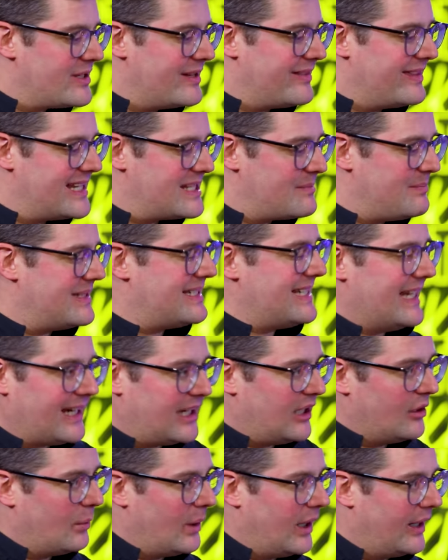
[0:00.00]
This
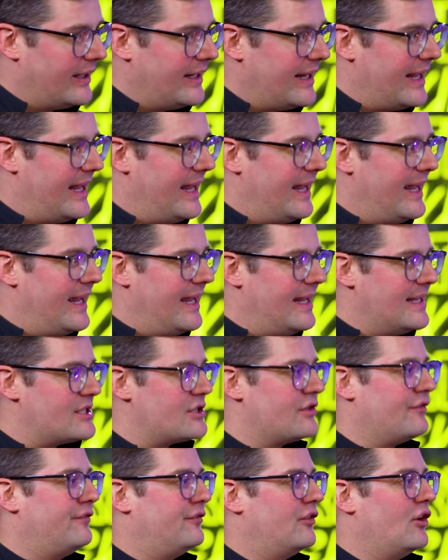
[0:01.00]
particular one
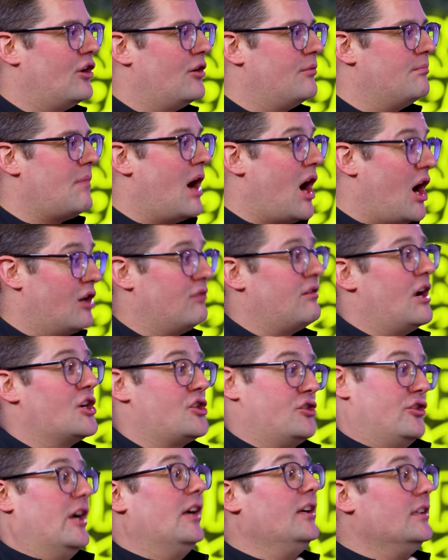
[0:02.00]
is from
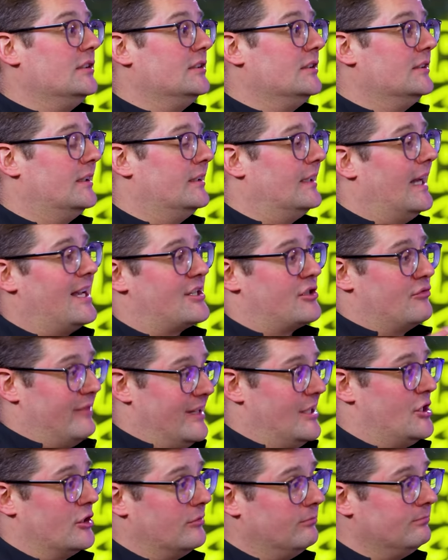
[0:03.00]
Maharashtra as a
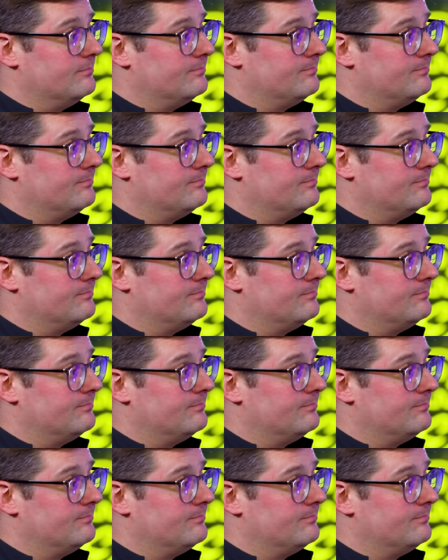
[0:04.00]
region.